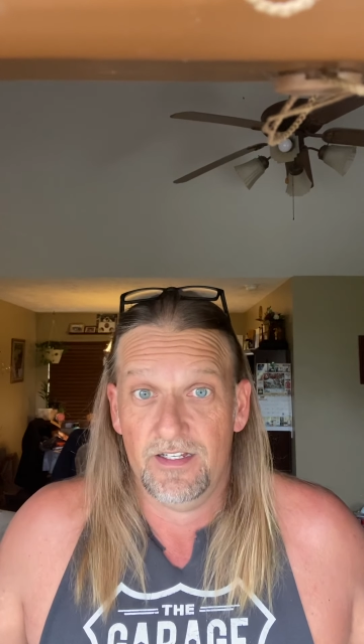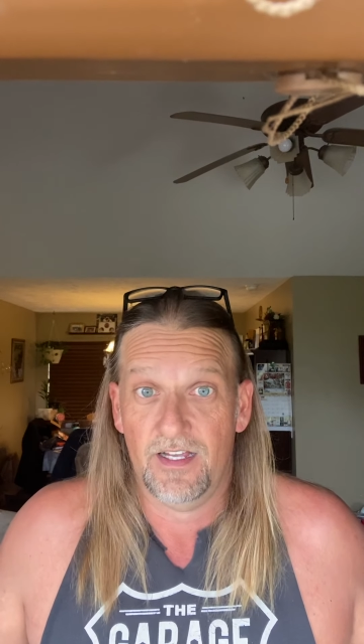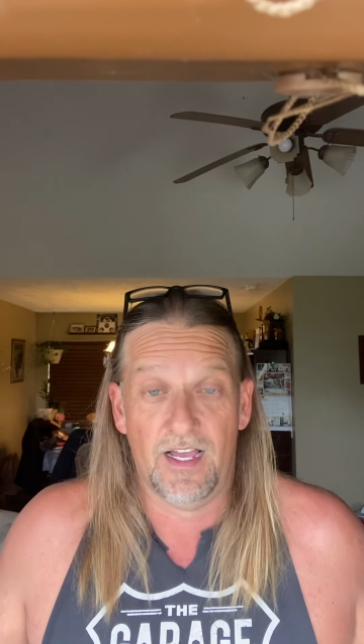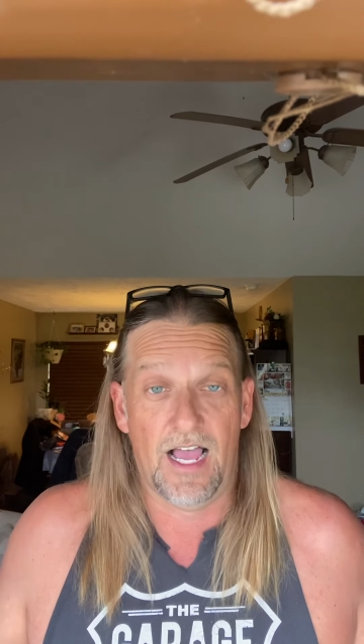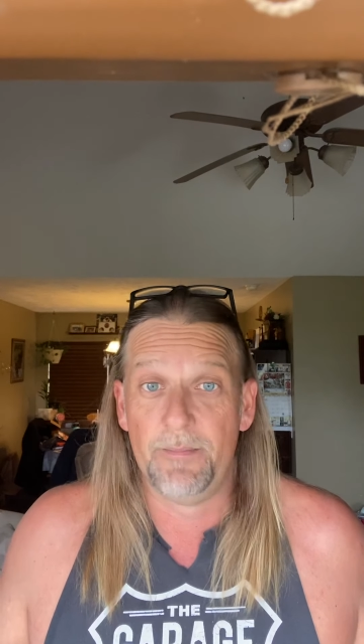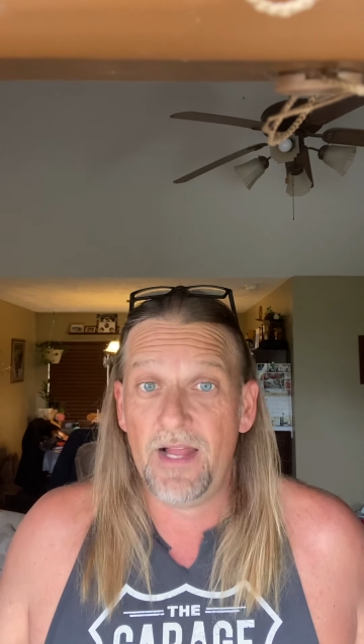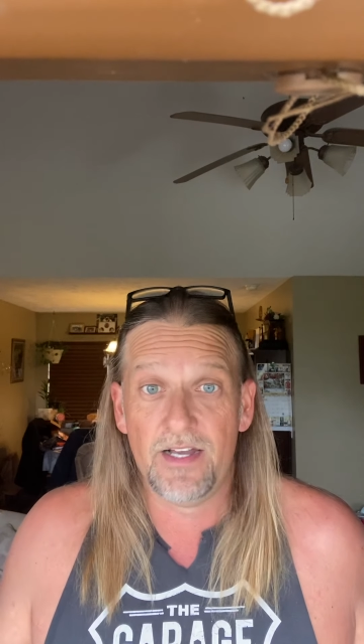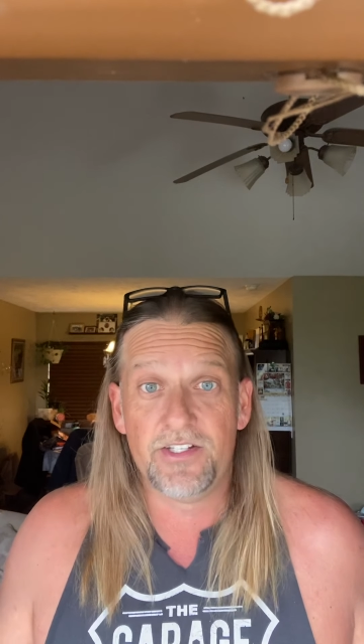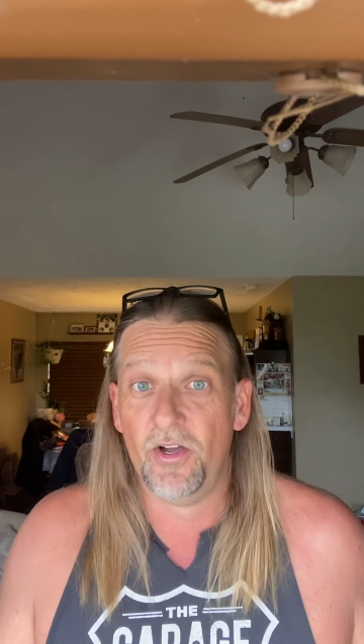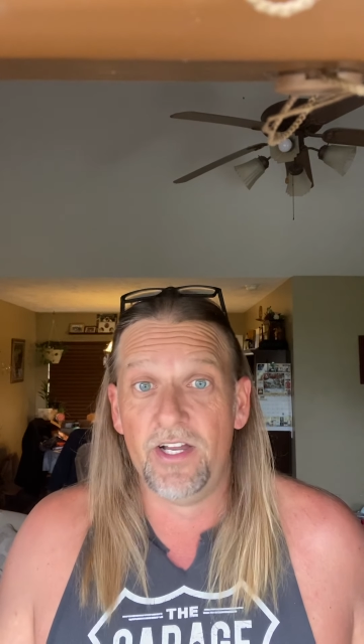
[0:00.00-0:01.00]
I'm
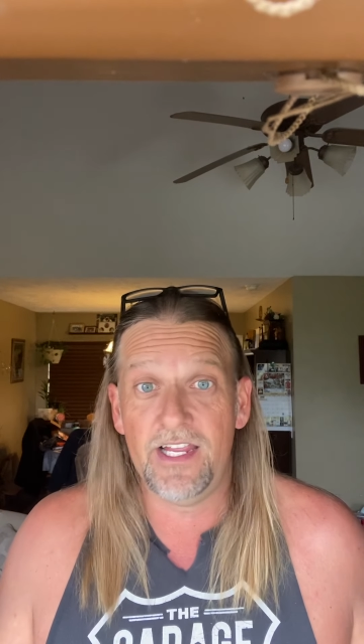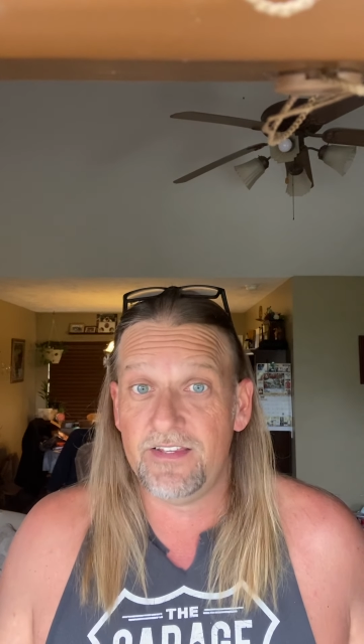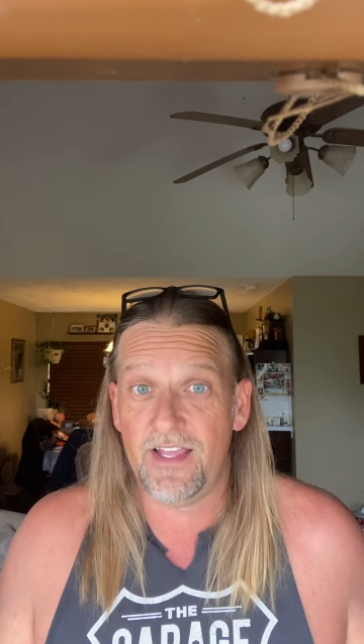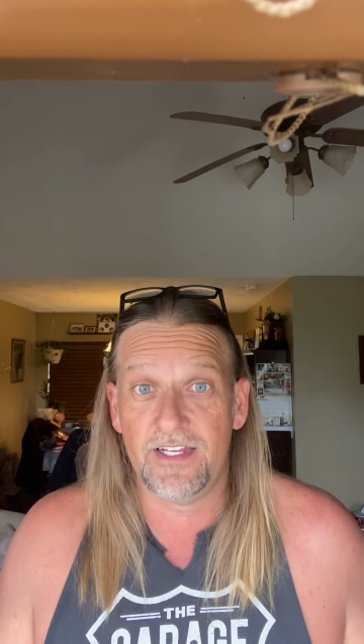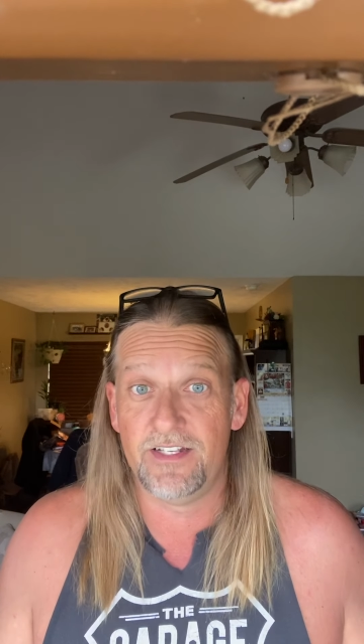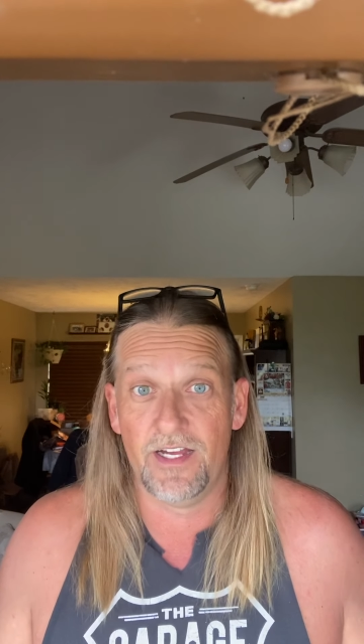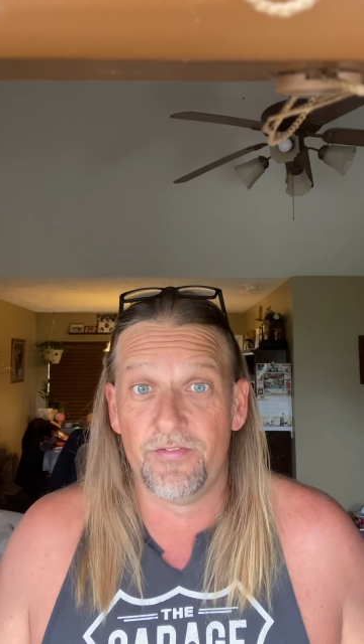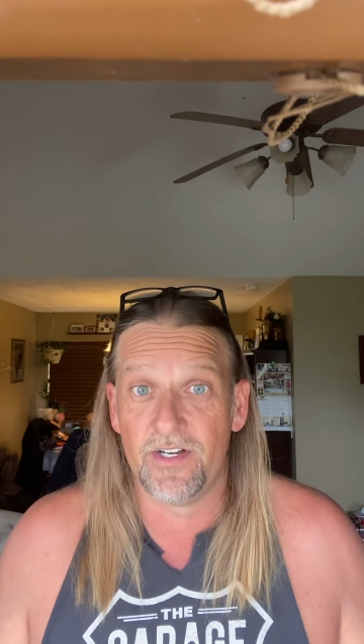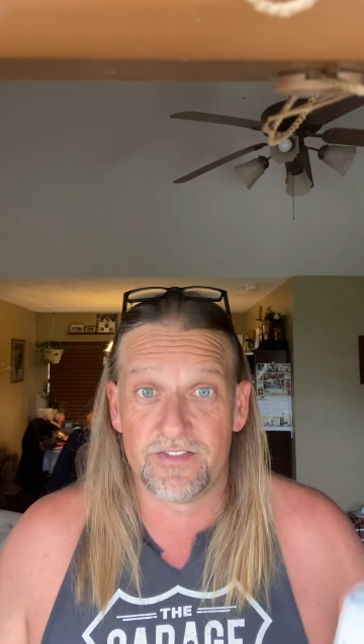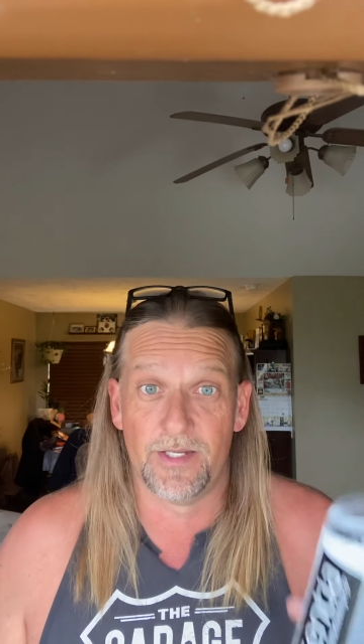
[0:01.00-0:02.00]
not doing anything
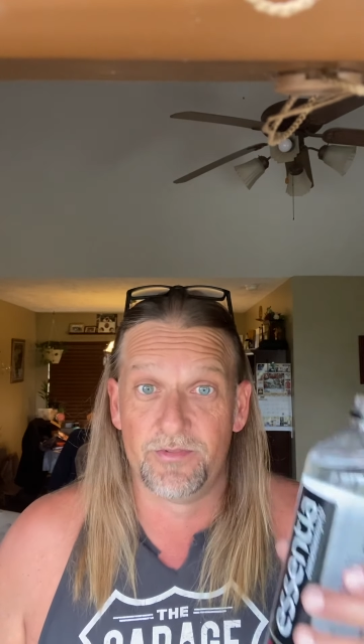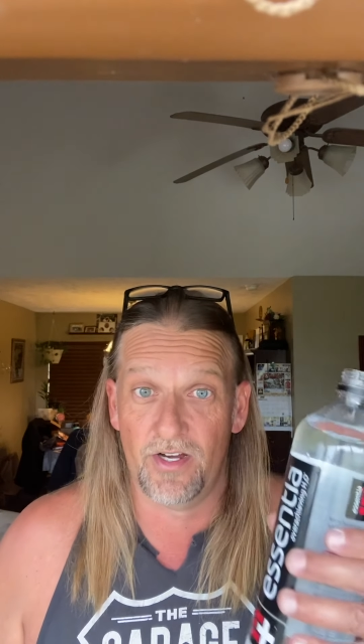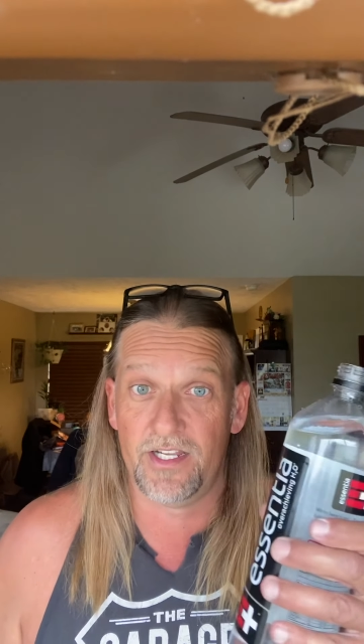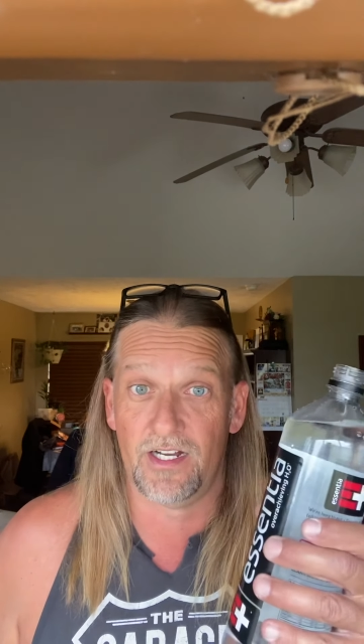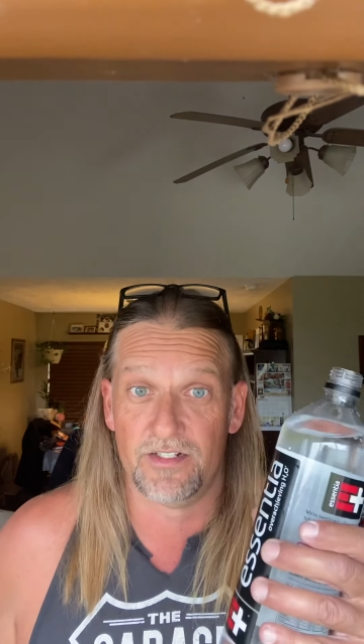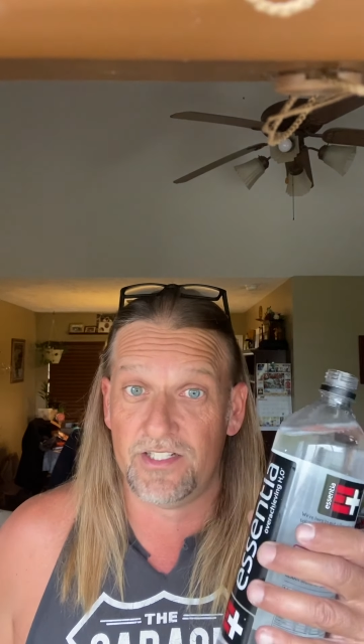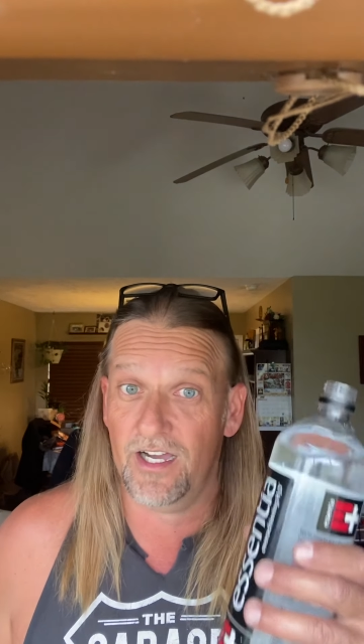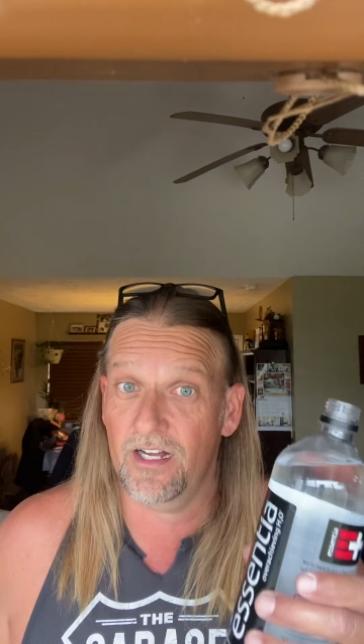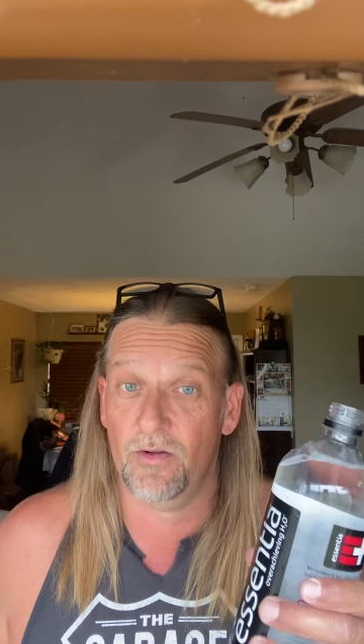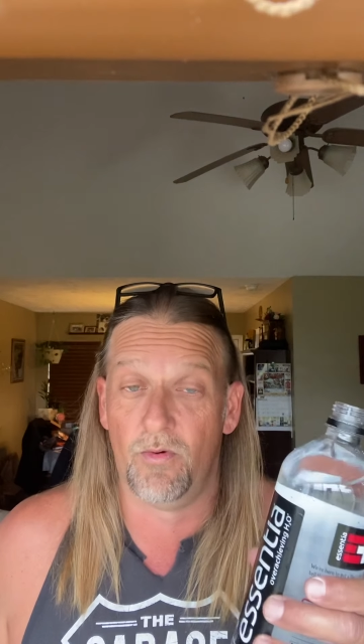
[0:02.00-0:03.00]
different except drinking a
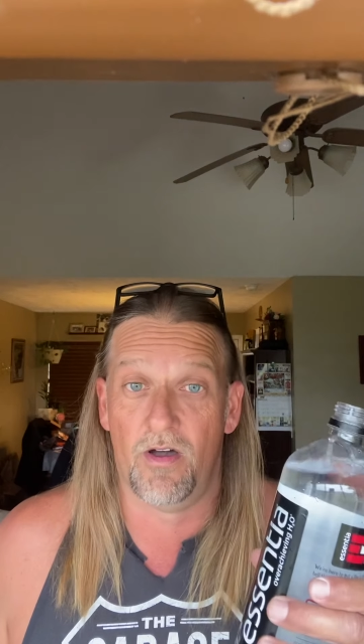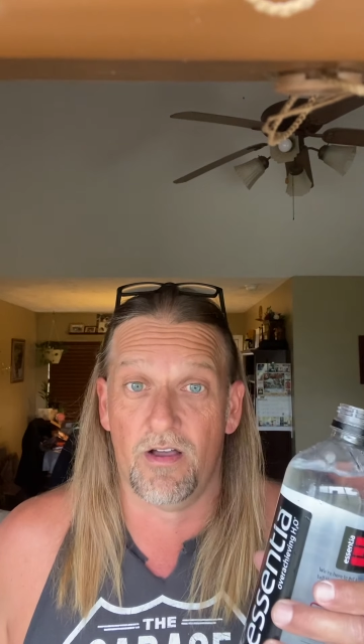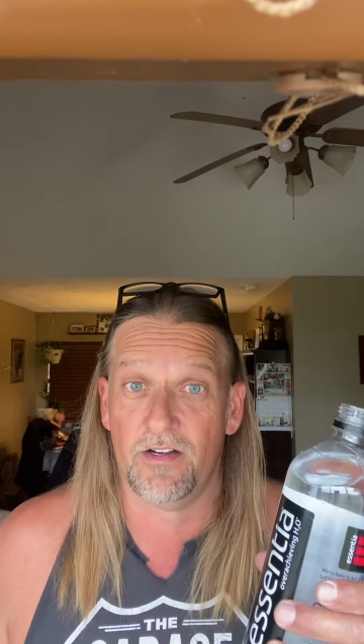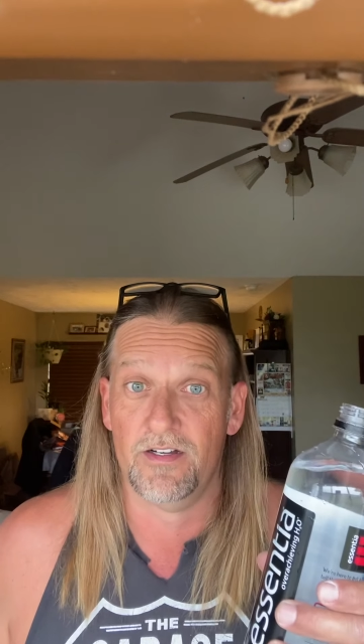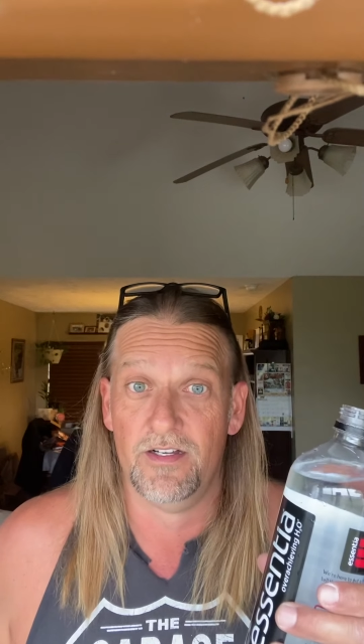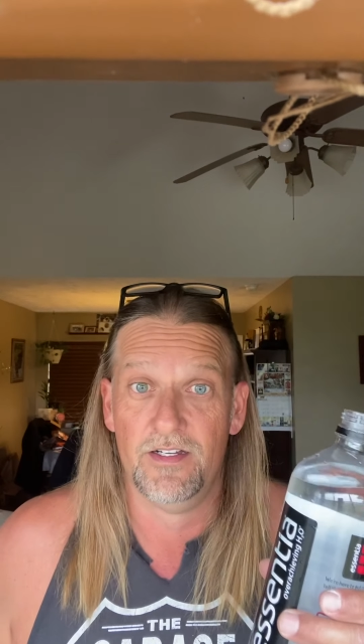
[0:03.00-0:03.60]
ton of water.